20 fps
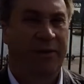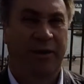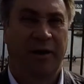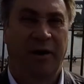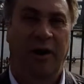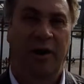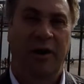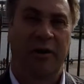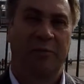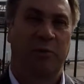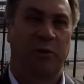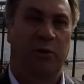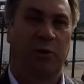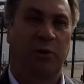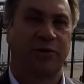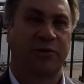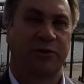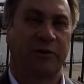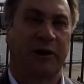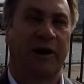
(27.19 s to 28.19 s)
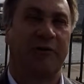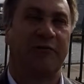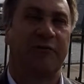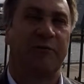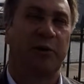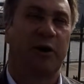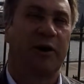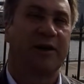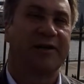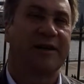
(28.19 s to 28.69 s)
Hi, Paul Gerrard from
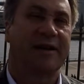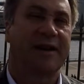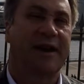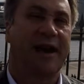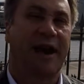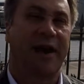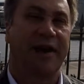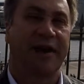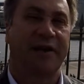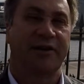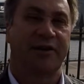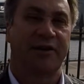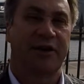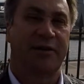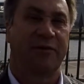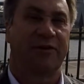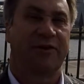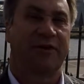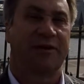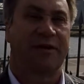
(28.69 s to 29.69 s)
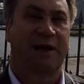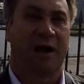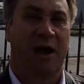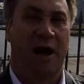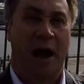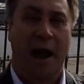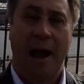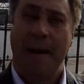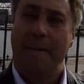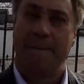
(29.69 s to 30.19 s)
Price Accounting Services,
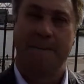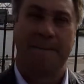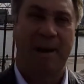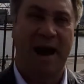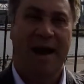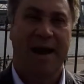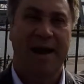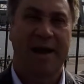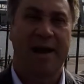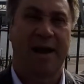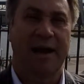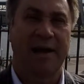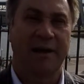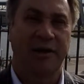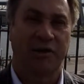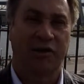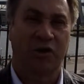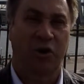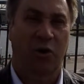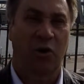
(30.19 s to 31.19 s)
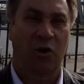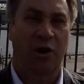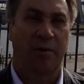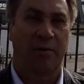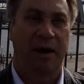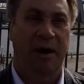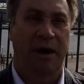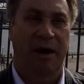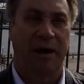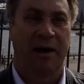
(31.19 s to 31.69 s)
back again to talk
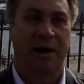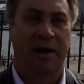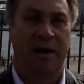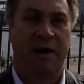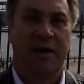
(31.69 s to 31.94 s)
about